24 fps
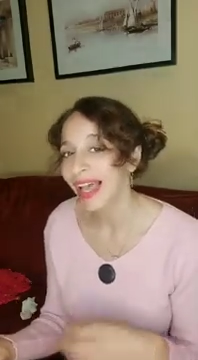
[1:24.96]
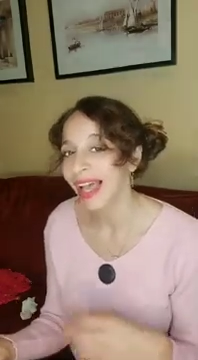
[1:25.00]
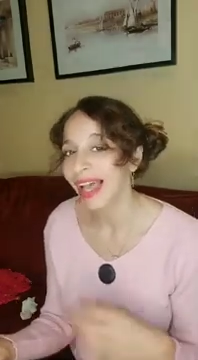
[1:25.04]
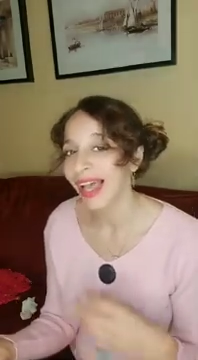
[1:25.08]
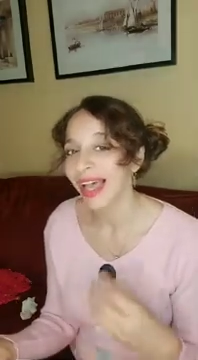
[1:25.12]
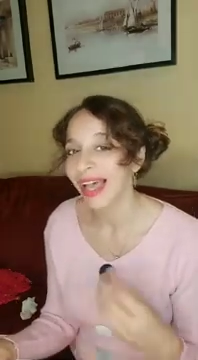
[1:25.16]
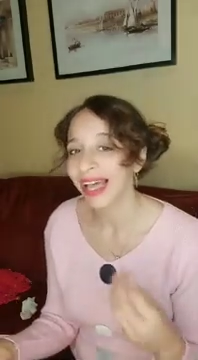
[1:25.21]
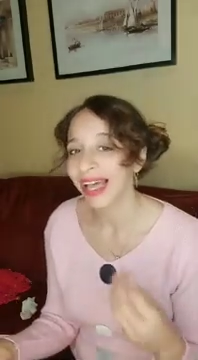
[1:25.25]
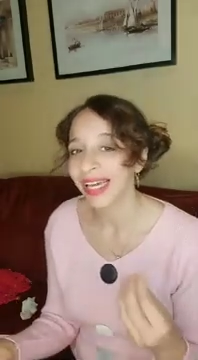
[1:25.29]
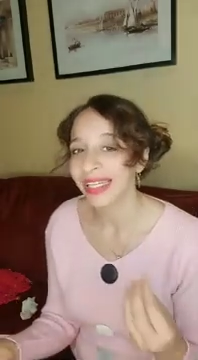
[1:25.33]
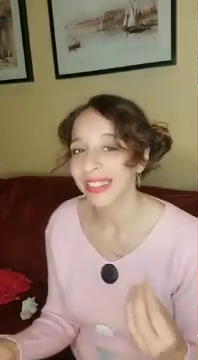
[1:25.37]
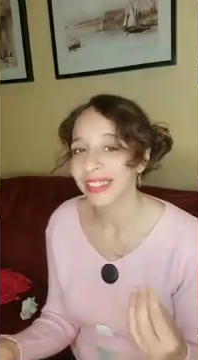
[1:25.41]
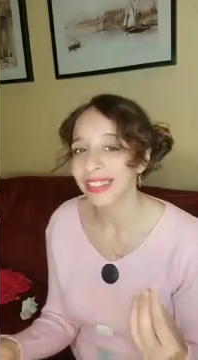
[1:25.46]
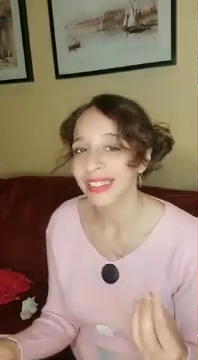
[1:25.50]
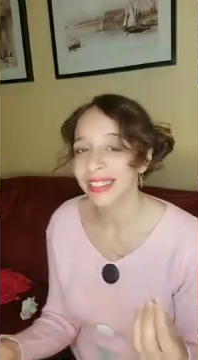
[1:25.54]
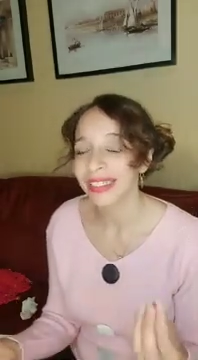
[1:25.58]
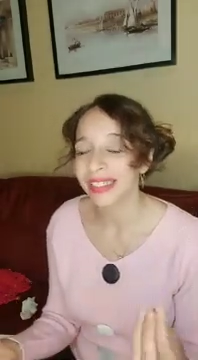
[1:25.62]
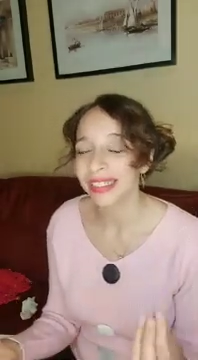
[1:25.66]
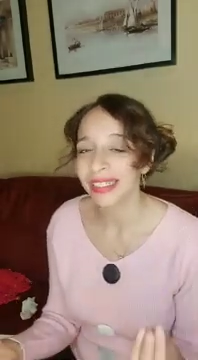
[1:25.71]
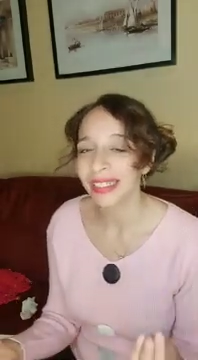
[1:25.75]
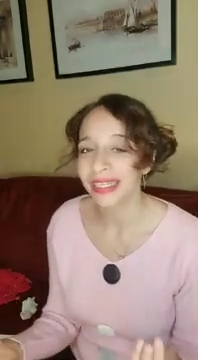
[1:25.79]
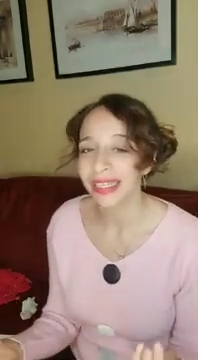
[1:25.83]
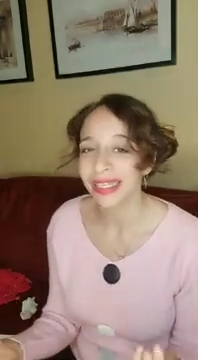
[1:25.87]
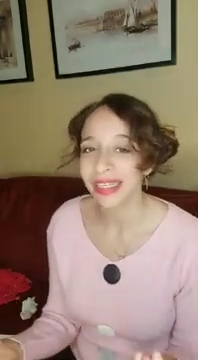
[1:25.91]
and
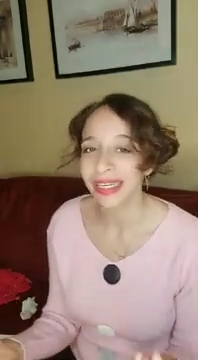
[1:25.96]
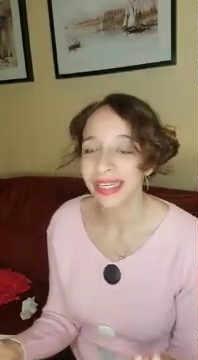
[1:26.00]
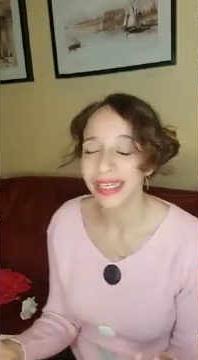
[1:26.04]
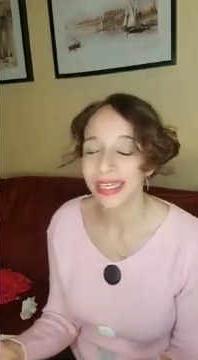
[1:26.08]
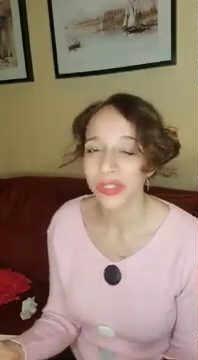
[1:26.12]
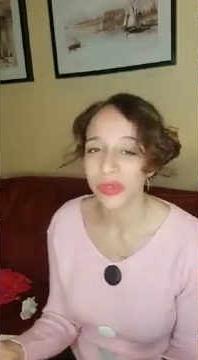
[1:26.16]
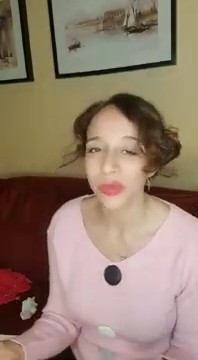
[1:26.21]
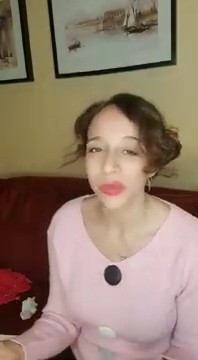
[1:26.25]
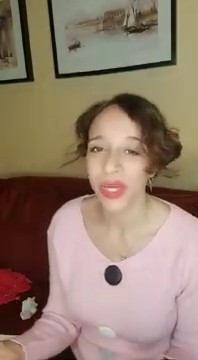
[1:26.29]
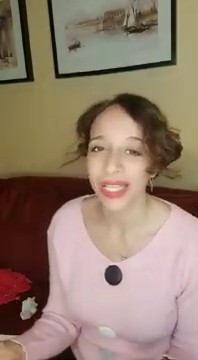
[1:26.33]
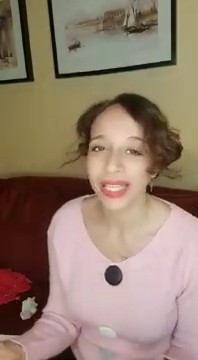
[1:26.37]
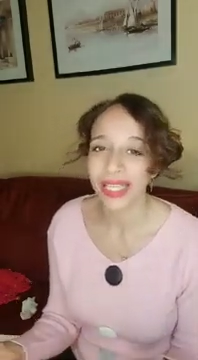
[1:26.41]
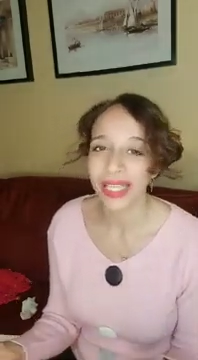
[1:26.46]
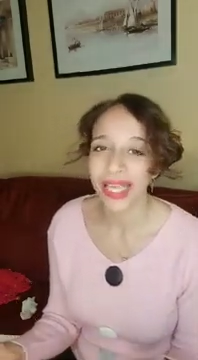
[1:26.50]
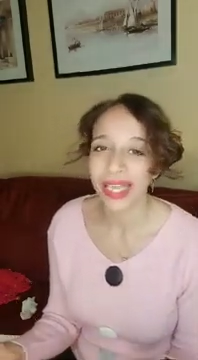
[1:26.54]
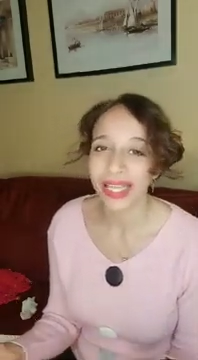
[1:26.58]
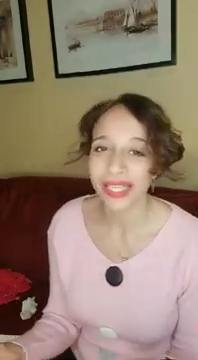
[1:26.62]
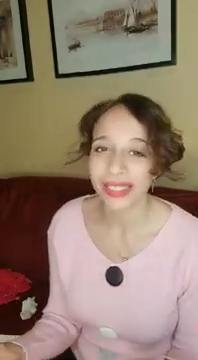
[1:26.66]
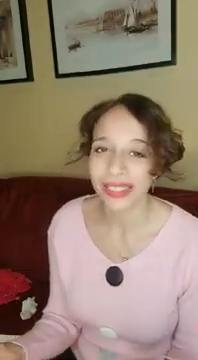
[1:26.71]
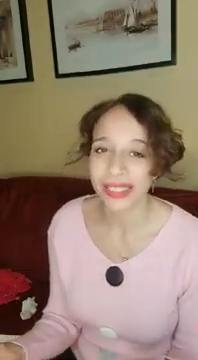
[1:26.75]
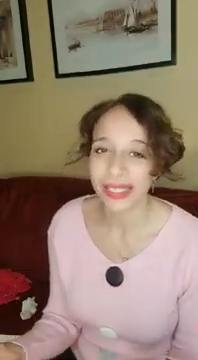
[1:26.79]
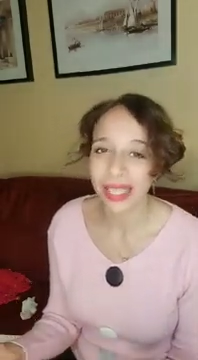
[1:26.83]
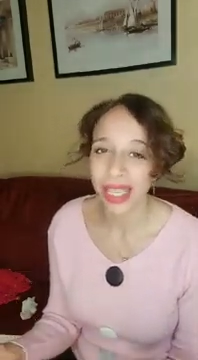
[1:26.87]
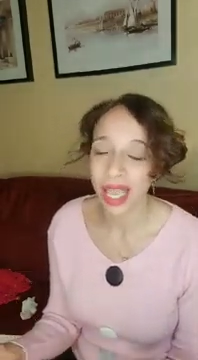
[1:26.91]
as well
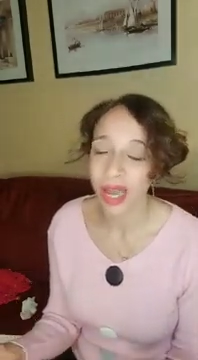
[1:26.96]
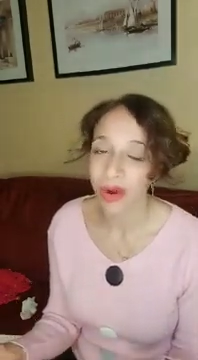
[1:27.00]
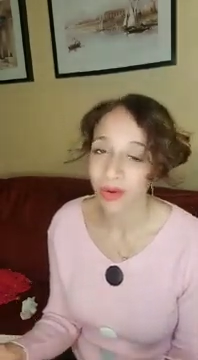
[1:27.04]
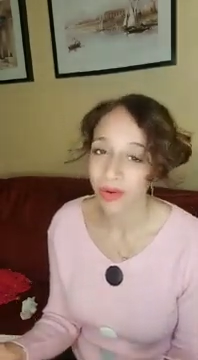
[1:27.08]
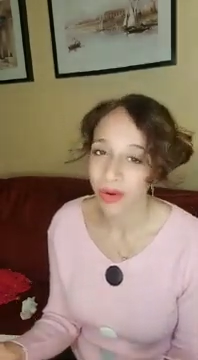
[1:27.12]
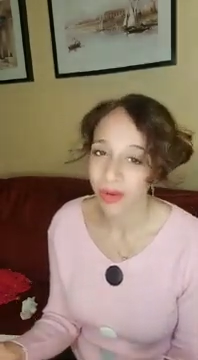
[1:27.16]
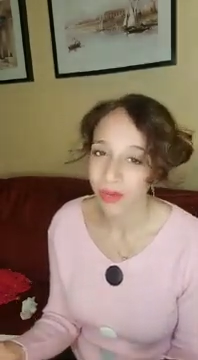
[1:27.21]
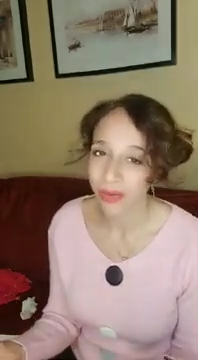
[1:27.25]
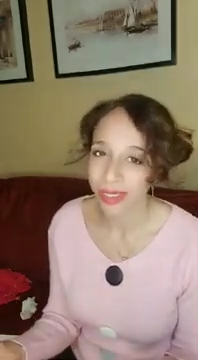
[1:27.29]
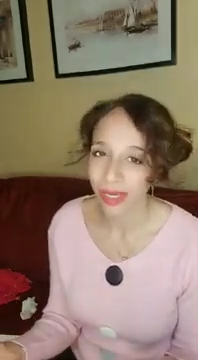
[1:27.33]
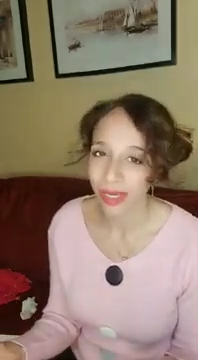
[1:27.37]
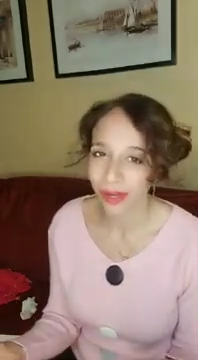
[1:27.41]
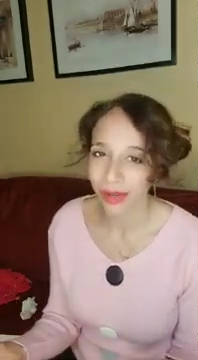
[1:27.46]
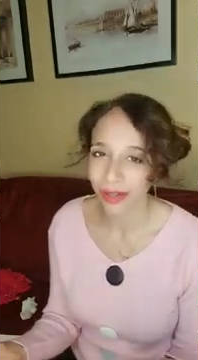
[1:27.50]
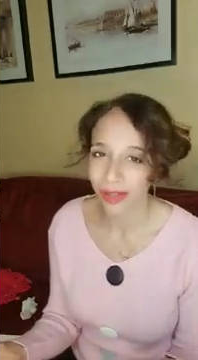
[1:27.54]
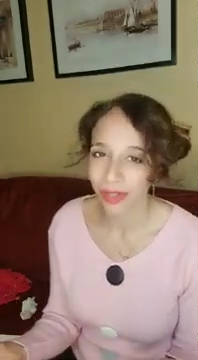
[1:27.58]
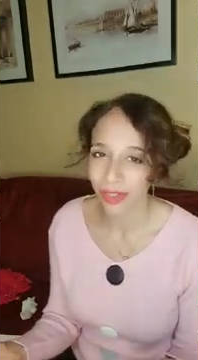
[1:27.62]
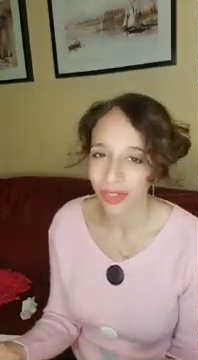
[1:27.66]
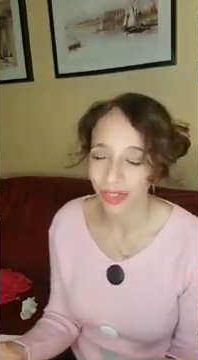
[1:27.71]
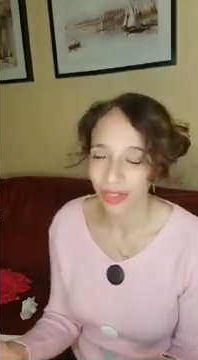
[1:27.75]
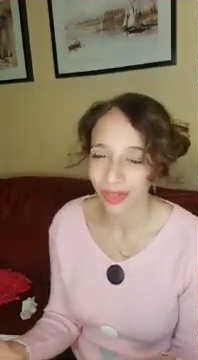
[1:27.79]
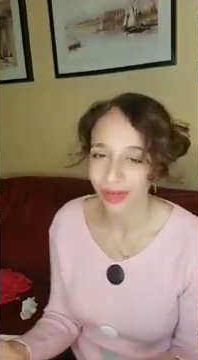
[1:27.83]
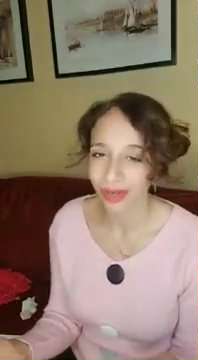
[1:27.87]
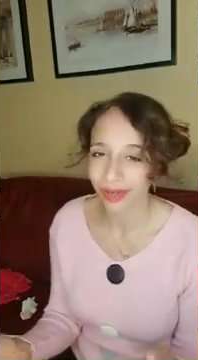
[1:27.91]
as the Arabs
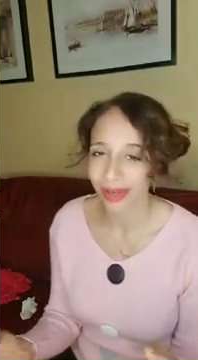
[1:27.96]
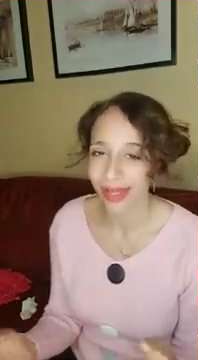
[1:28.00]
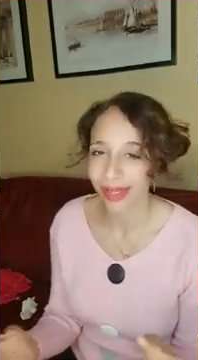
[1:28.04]
culture.